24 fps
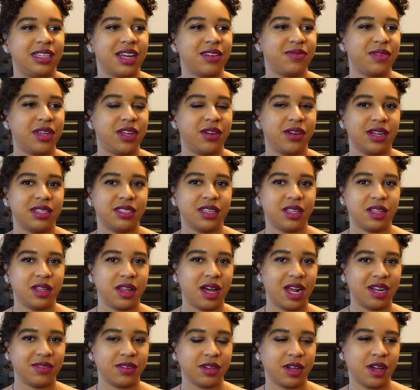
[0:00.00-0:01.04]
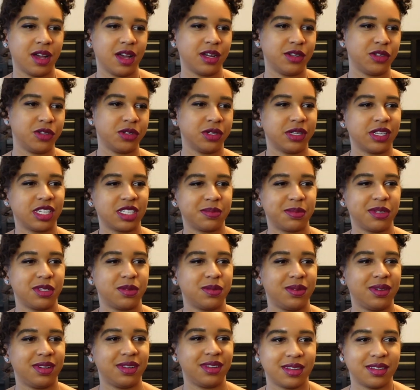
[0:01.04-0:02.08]
definitely creates a lot of a contrast
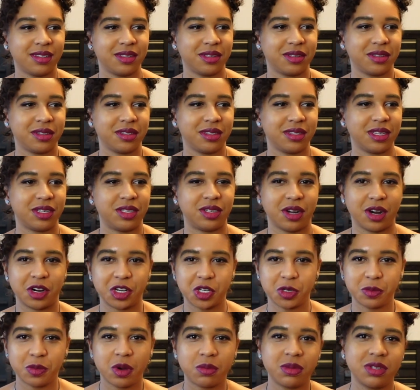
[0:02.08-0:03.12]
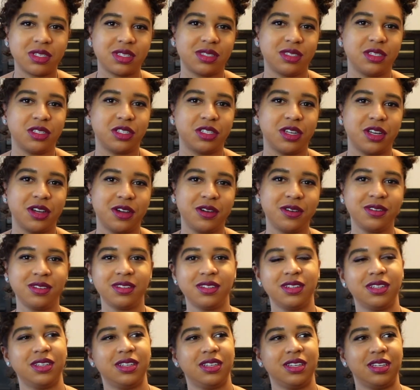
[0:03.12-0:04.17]
between the darker moments in the show.
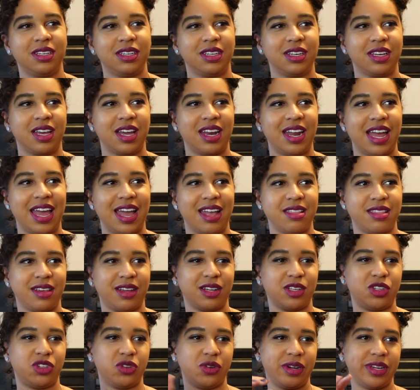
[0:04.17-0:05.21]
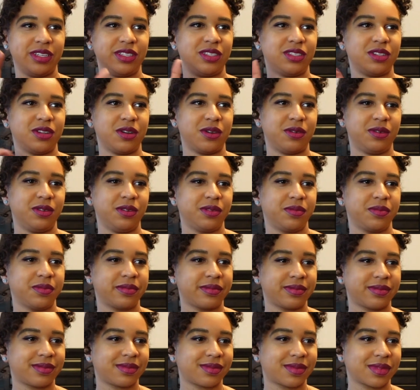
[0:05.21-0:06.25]
Kind of adds like a joyous tone.
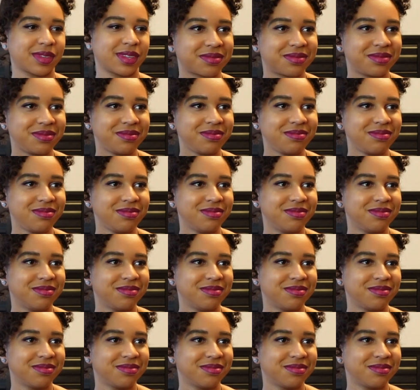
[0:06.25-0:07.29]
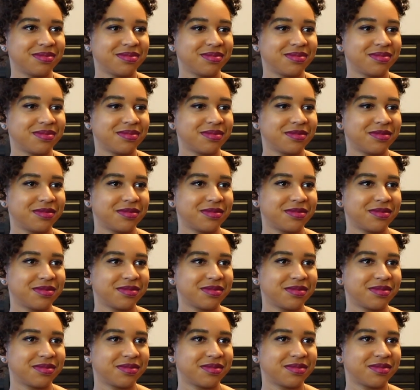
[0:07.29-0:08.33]
How are you doing? Great, yeah.
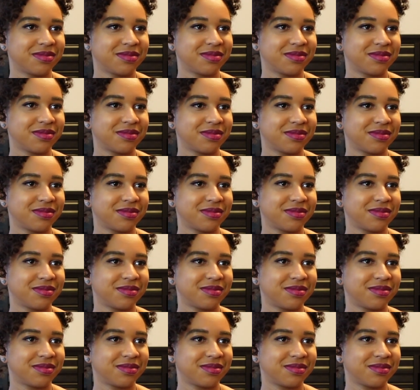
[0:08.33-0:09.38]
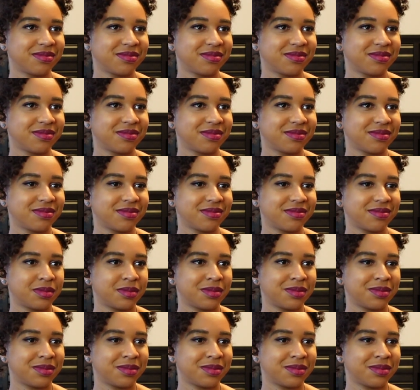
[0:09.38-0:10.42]
Better than yours, I'd say.
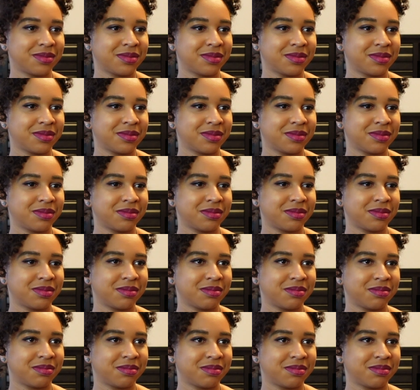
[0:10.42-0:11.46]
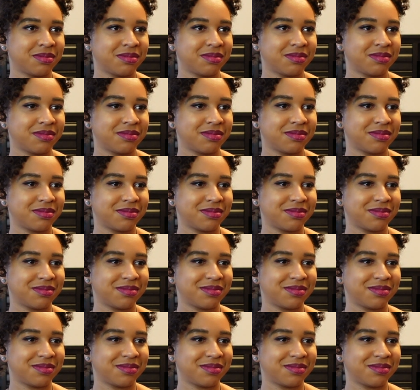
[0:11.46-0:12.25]
Not gonna lie, I look pretty good as a Viking.